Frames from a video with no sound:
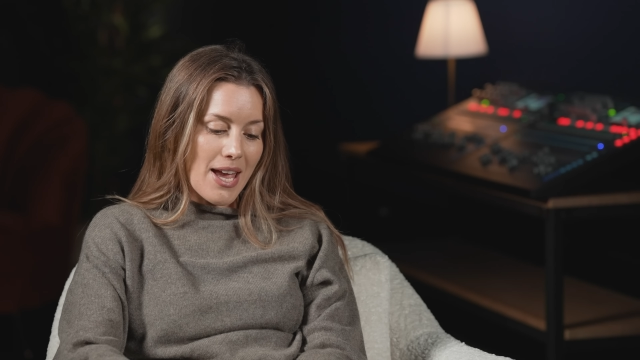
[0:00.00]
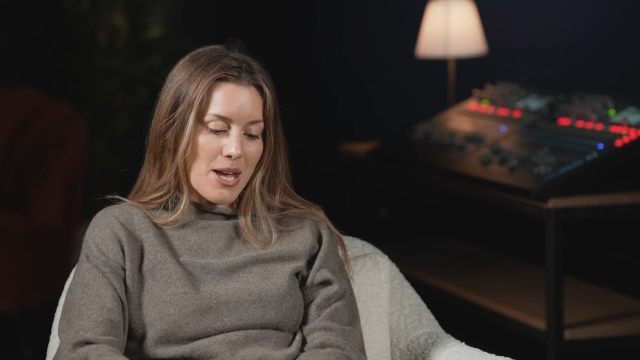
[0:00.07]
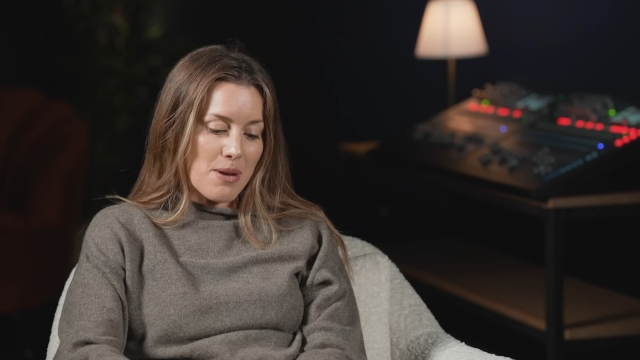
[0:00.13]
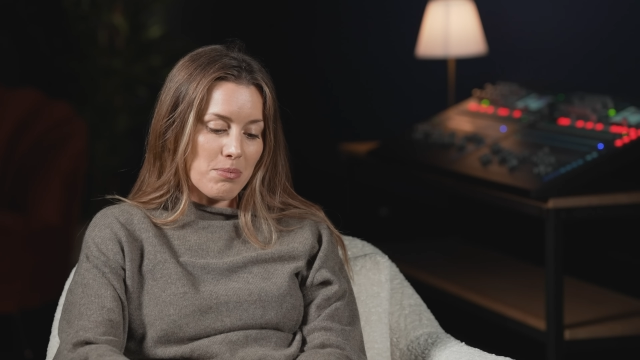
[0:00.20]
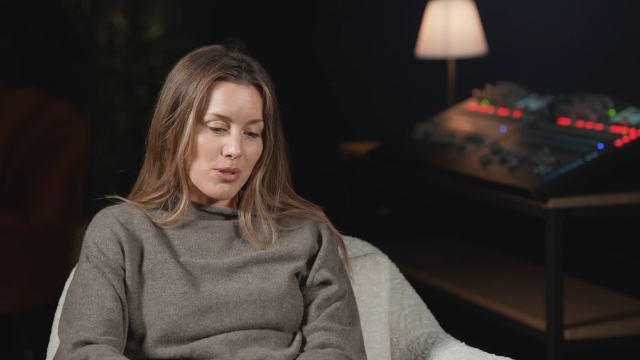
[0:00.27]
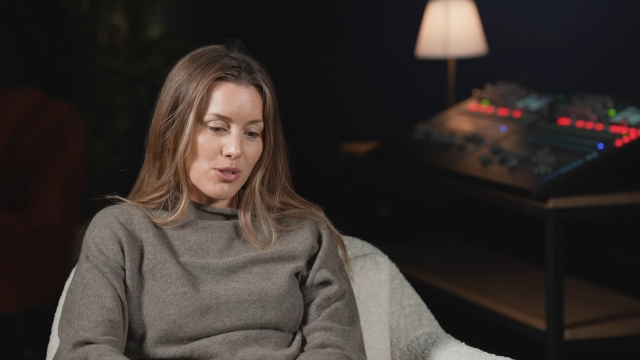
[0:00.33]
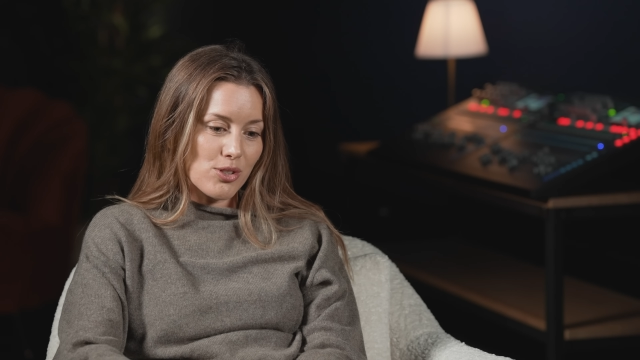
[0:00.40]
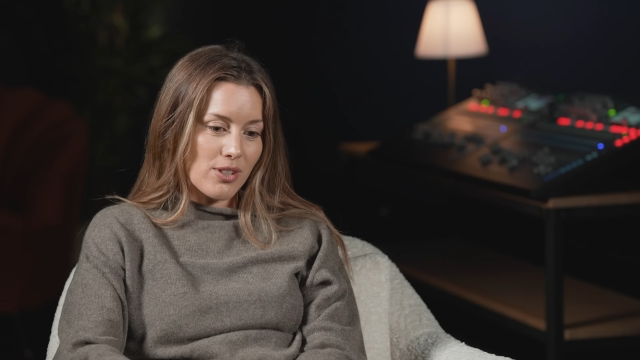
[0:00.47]

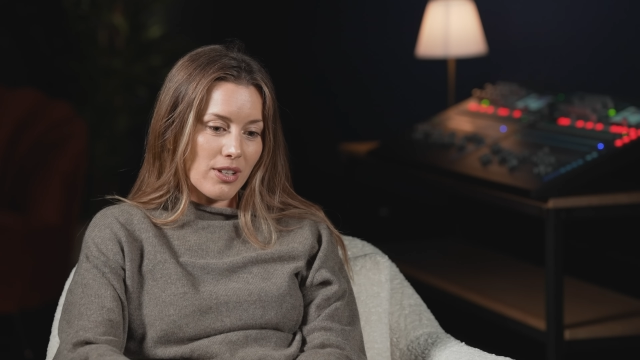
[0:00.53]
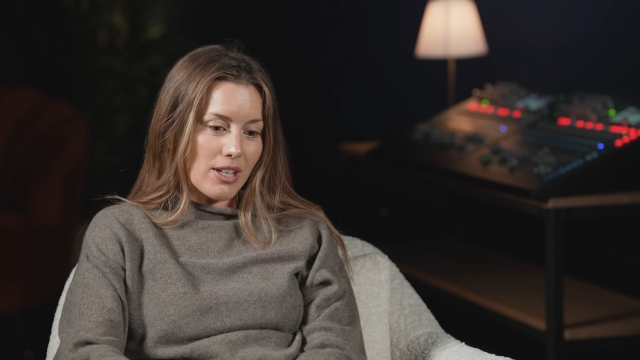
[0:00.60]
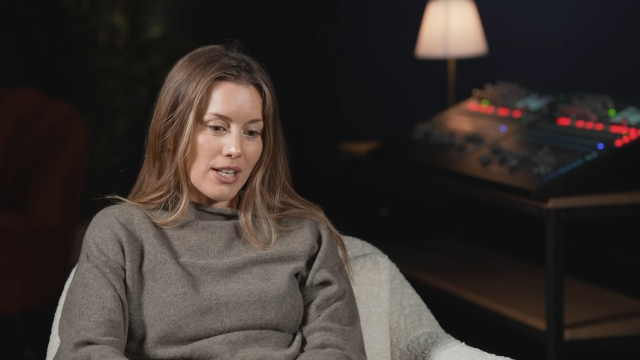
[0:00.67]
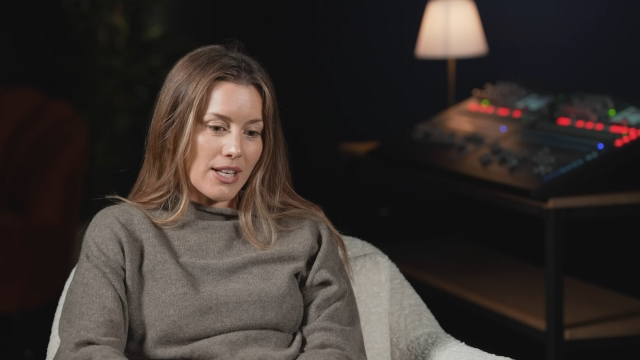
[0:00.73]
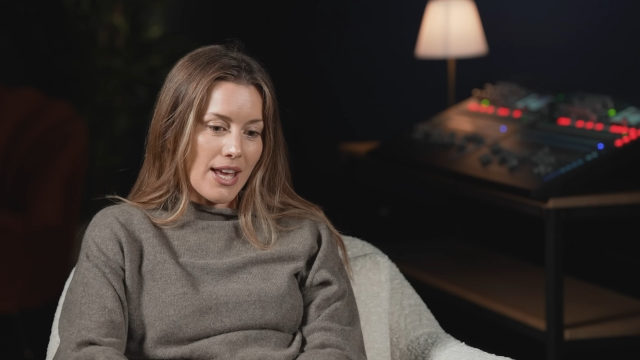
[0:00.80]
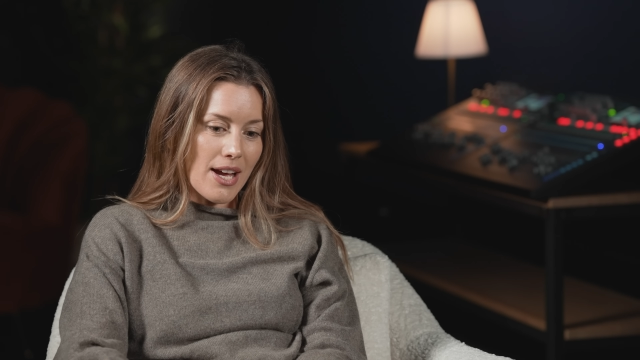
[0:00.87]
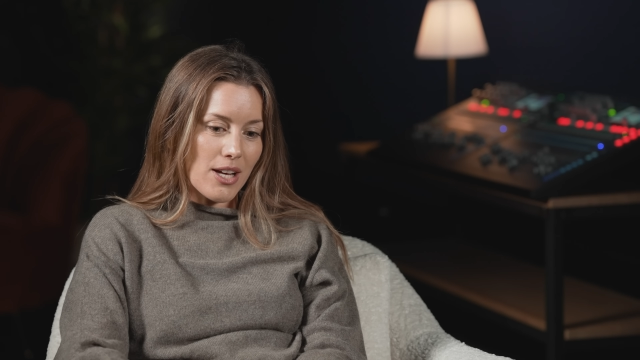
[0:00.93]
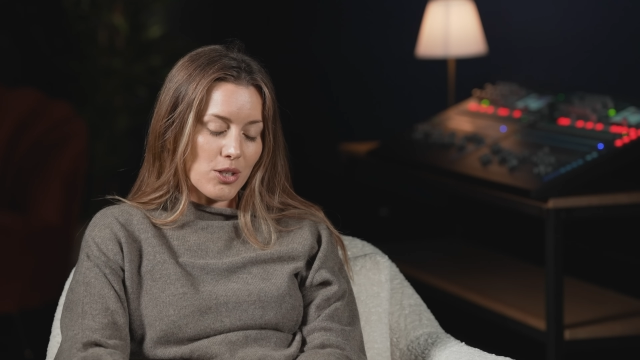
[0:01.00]
able to
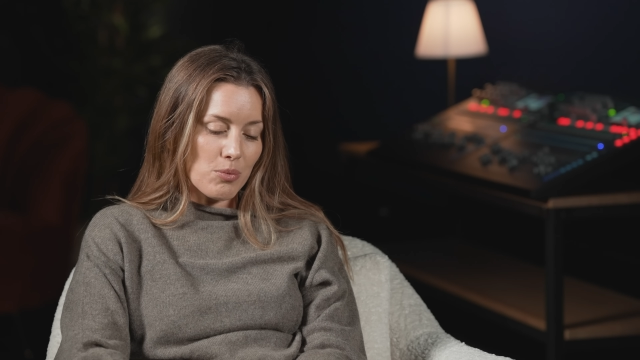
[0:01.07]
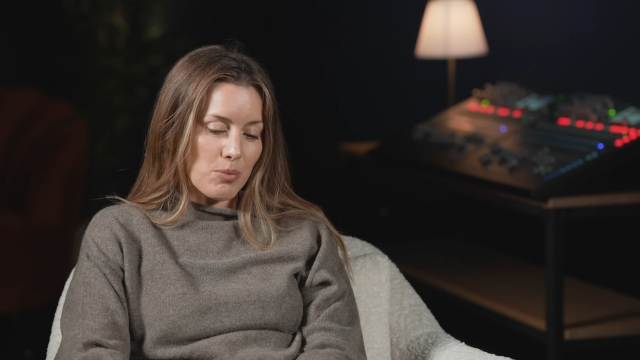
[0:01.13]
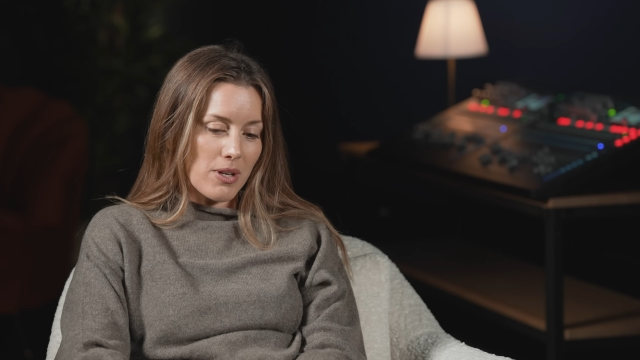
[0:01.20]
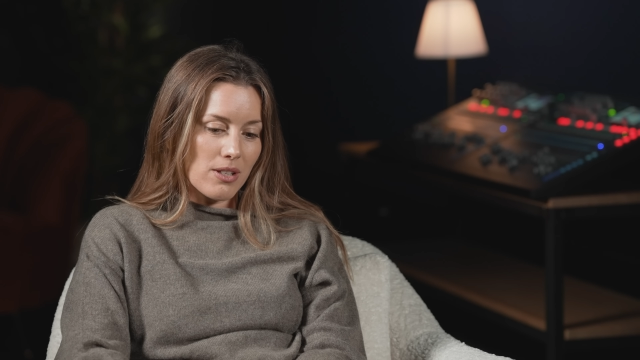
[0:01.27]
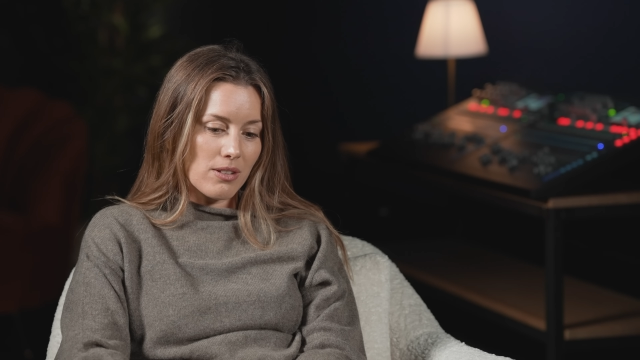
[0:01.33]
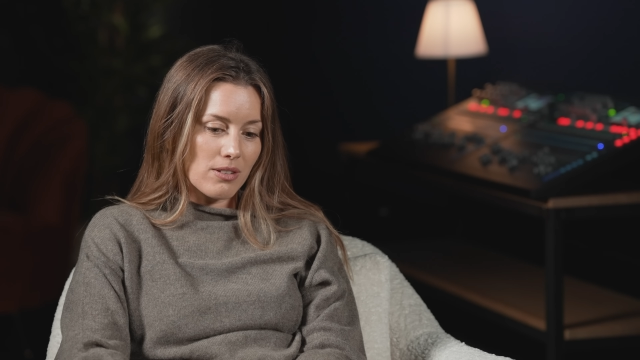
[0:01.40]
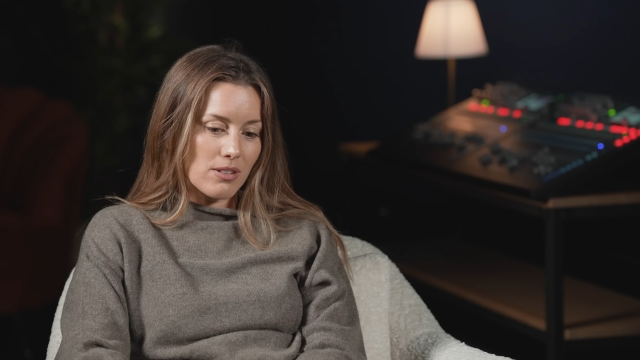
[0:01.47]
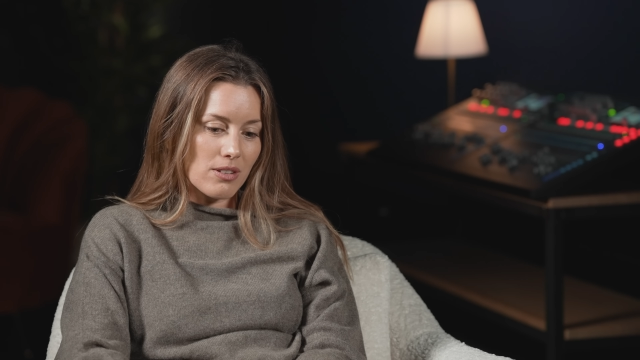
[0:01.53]
connect
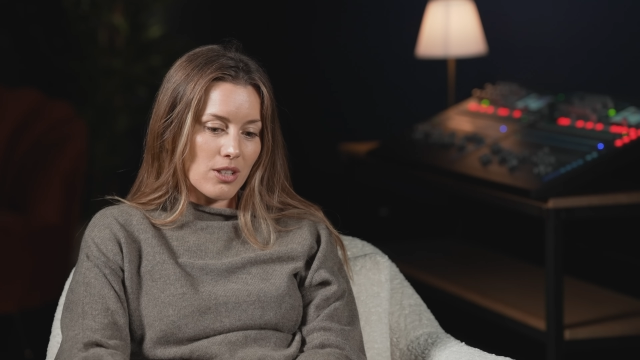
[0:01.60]
with